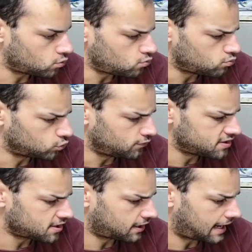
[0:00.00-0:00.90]
Ooh, Luffy's
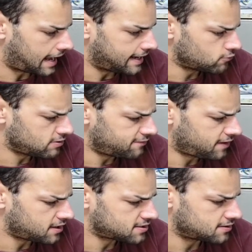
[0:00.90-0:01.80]
got an angry
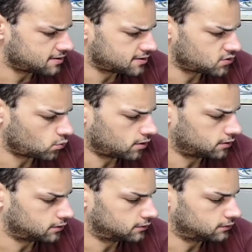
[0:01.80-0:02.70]
face in this
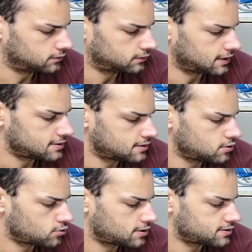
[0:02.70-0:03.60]
one. That's
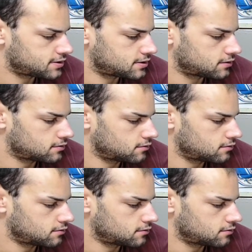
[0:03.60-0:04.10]
interesting.